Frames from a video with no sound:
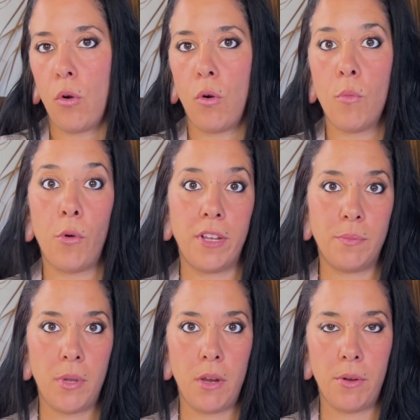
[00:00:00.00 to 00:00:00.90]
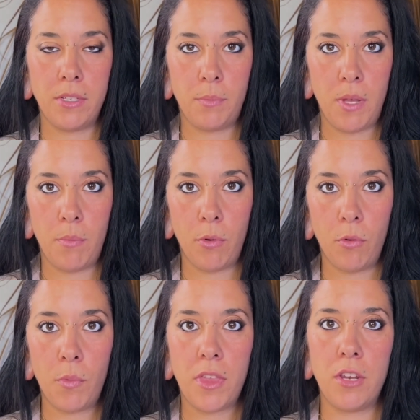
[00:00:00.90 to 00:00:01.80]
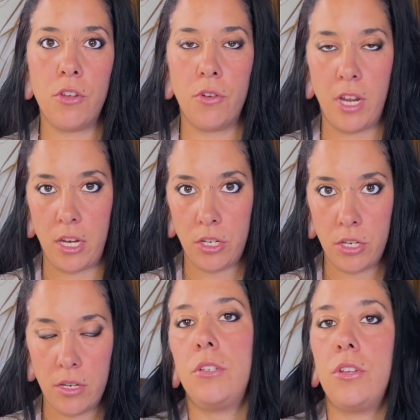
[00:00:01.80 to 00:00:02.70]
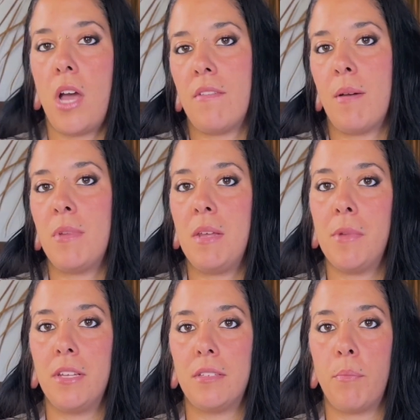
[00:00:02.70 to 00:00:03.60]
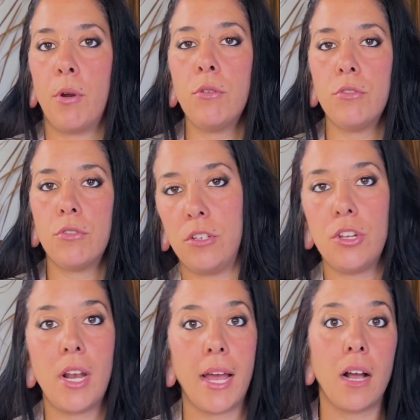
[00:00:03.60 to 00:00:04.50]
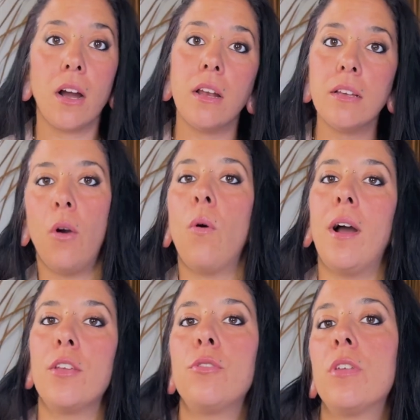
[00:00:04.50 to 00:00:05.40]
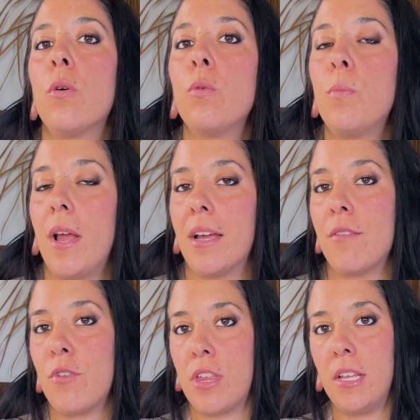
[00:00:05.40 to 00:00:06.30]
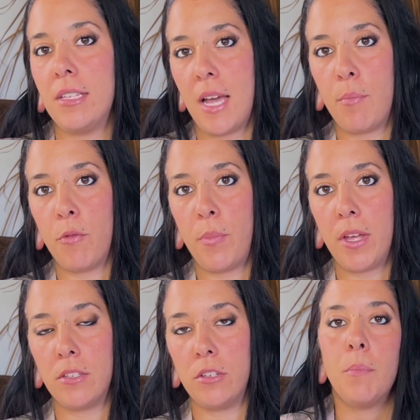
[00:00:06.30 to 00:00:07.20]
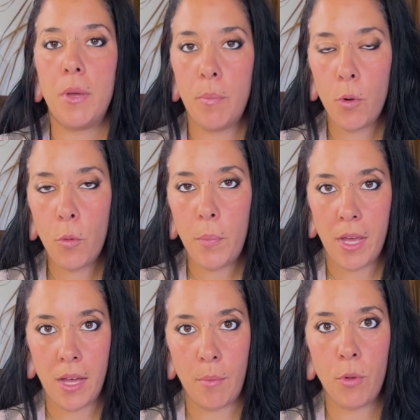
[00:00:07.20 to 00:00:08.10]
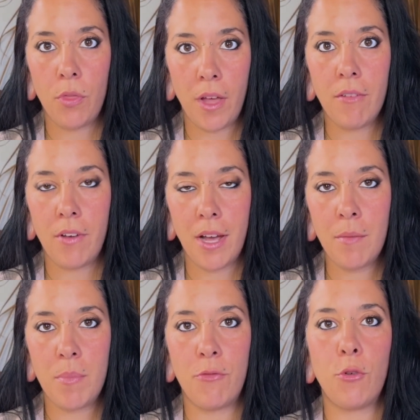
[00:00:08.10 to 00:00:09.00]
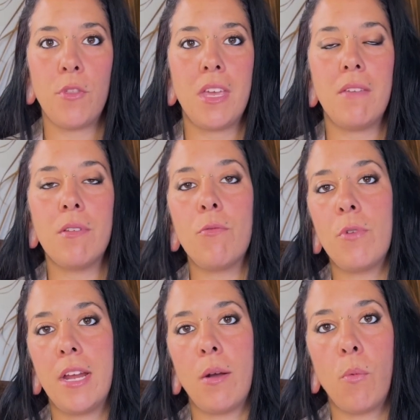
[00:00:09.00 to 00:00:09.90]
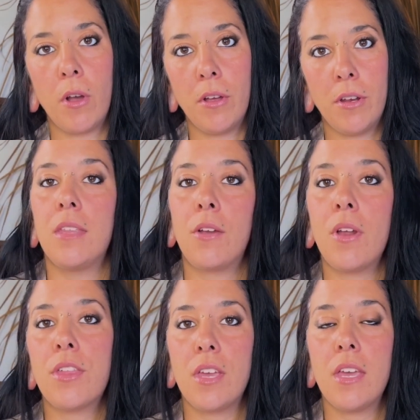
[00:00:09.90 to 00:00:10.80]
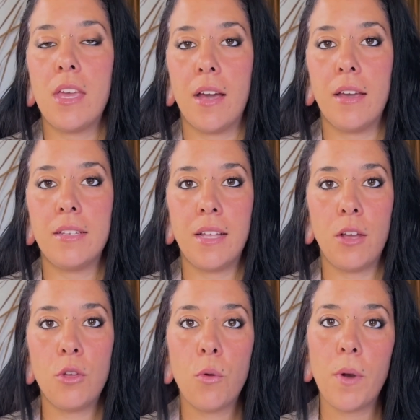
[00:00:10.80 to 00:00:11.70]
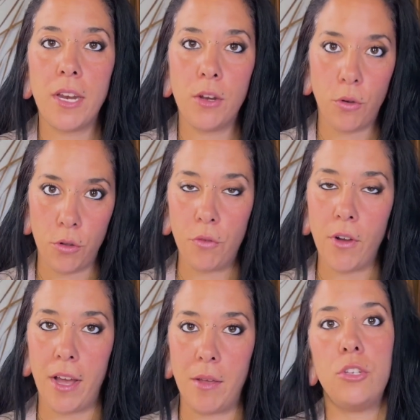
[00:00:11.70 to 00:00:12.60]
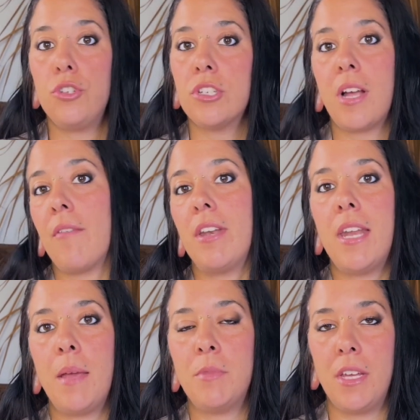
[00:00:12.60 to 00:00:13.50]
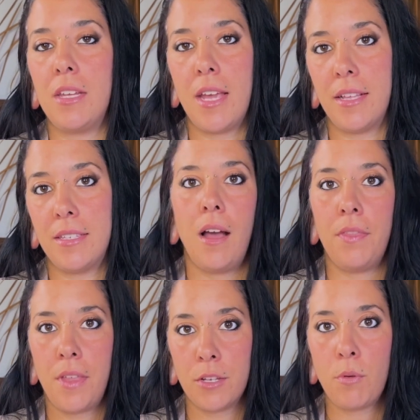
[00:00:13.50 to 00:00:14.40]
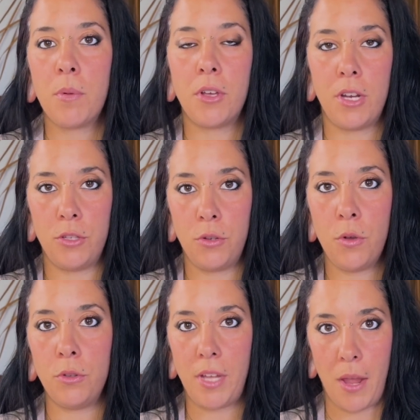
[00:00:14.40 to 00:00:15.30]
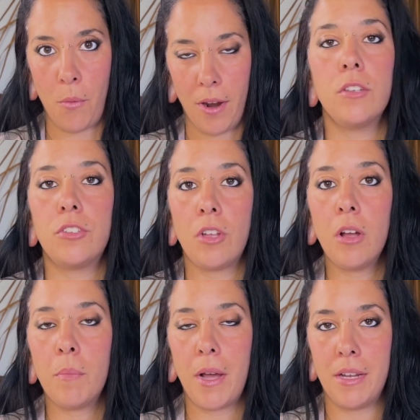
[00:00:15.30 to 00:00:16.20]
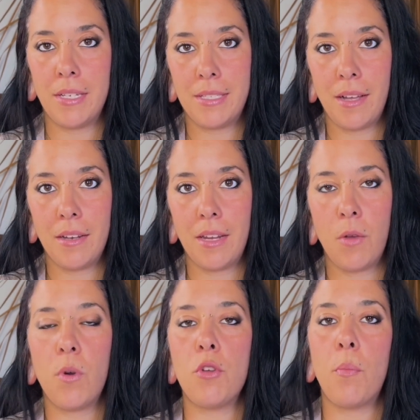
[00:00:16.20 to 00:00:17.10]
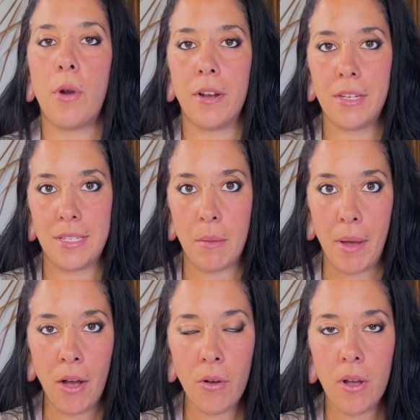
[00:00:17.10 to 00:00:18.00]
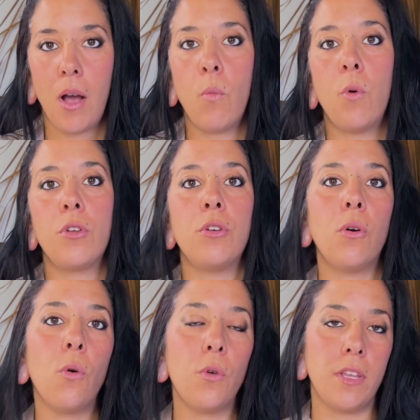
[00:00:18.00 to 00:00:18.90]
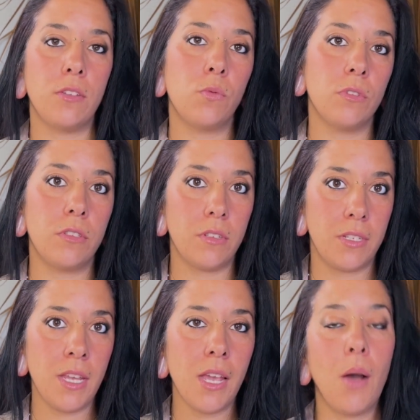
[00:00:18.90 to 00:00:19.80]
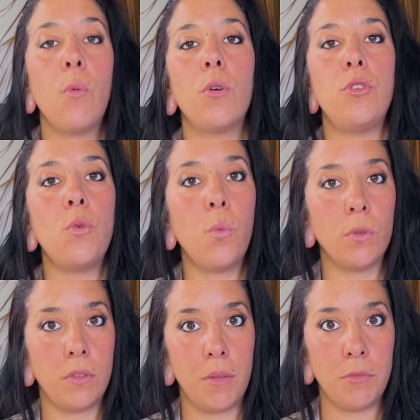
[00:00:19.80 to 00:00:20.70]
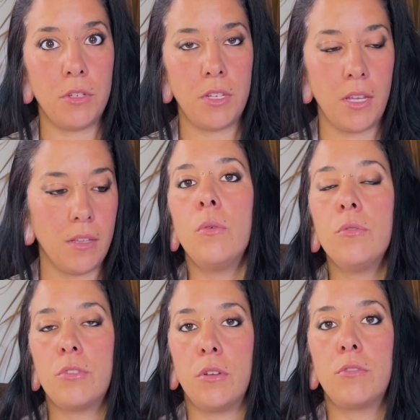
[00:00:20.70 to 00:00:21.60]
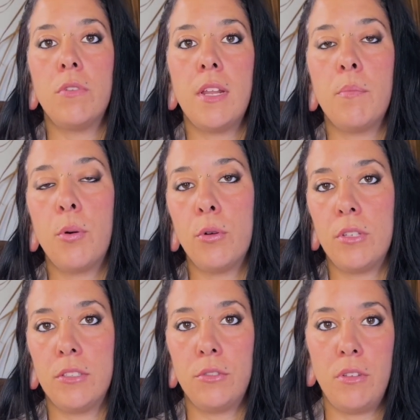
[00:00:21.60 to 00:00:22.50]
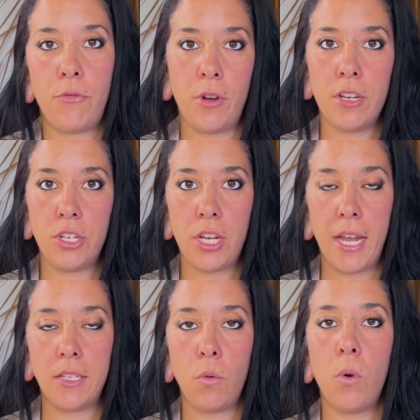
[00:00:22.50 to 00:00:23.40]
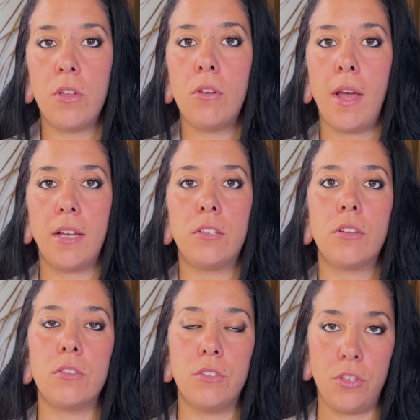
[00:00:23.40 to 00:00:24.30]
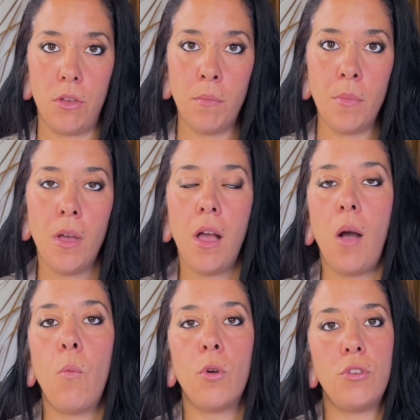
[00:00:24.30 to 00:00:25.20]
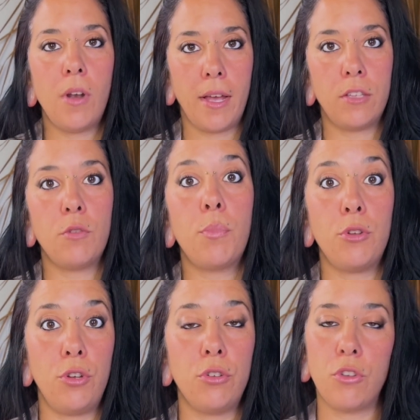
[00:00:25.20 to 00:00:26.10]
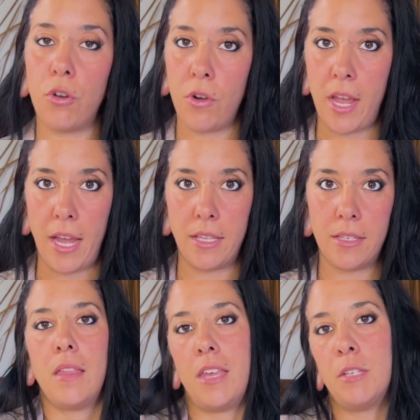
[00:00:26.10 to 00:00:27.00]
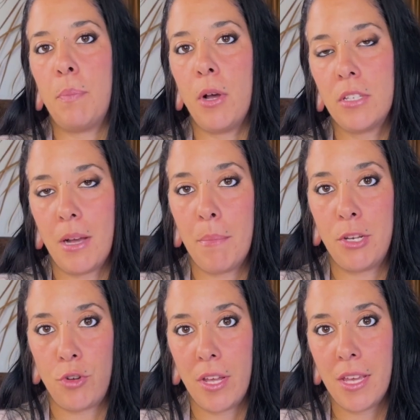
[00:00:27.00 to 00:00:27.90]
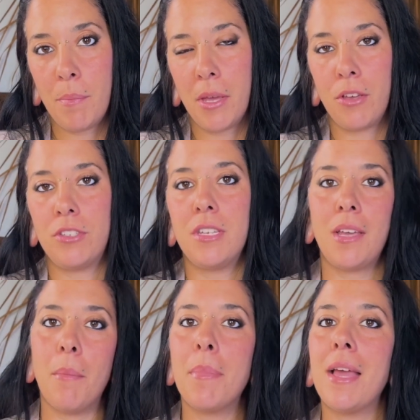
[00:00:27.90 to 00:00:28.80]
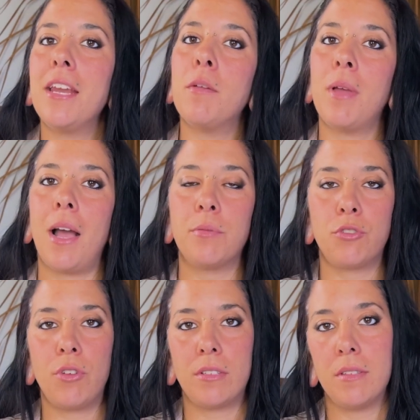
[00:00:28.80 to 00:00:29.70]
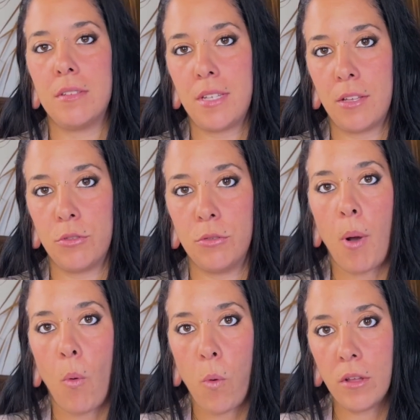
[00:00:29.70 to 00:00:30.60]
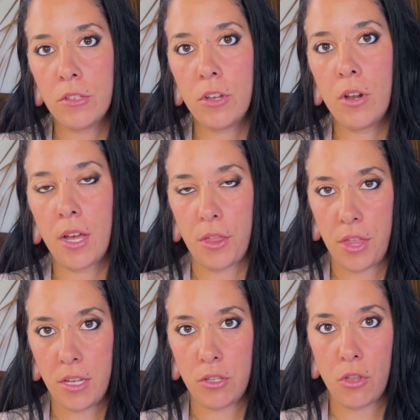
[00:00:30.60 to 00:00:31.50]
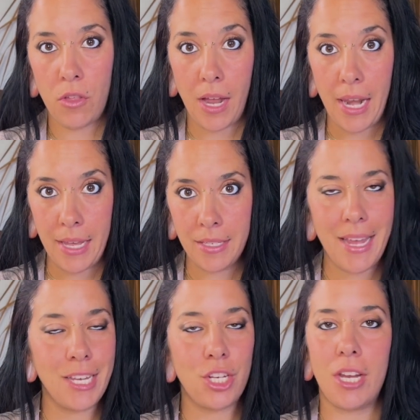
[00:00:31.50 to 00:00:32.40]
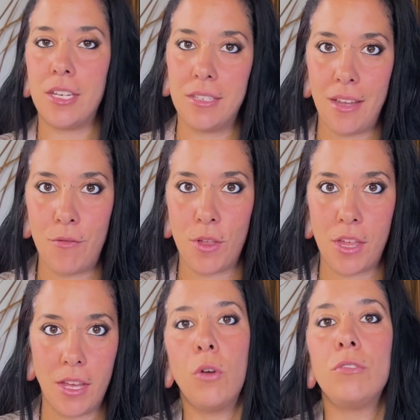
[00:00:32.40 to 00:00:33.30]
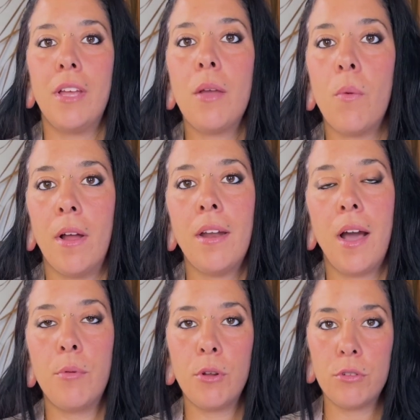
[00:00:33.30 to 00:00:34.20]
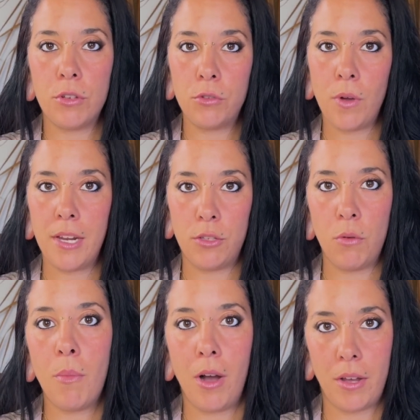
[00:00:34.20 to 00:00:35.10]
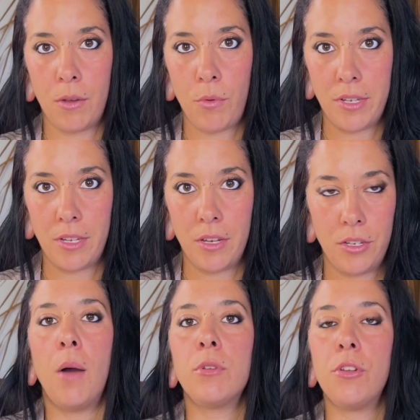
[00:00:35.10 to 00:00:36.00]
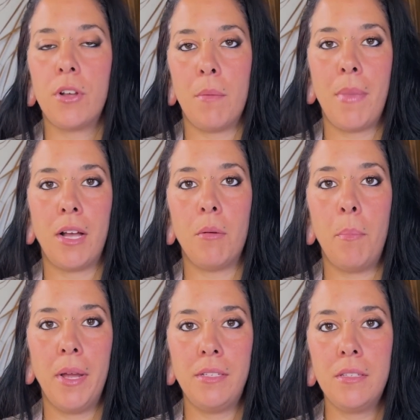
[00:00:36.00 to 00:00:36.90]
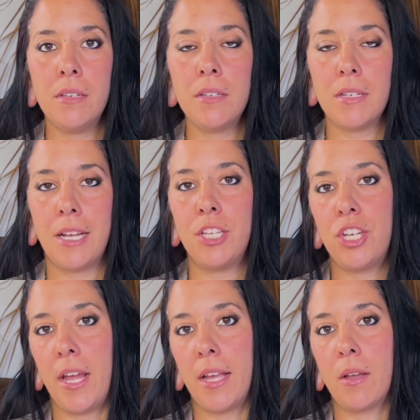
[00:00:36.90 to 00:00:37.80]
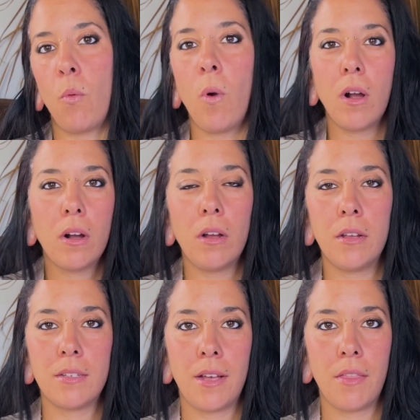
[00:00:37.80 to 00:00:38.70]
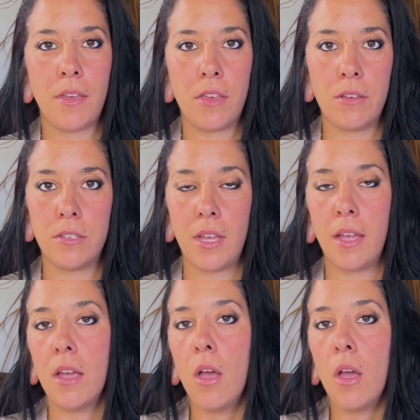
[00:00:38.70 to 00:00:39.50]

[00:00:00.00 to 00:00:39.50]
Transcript: or more experienced people within your niche? Do you have a minimalist approach? Do you like colors, or are you the all black everything type of person? People pick up on that vibe before they even read a word. The great thing here is that you already know your vibe, you just haven't named it yet. And that's what we're gonna do on day 1. Start by understanding what your brand is about and what your audience wants to see and what you want them to see. Also, it's really important to differentiate what you like to consume and what you like to produce or create. This part can be tricky because it can be a little bit abstract and subtle, but once you look at things through that lens, it changes everything. On day 1, I would also do a little market research. I would look at my competitors and check what colors are they using,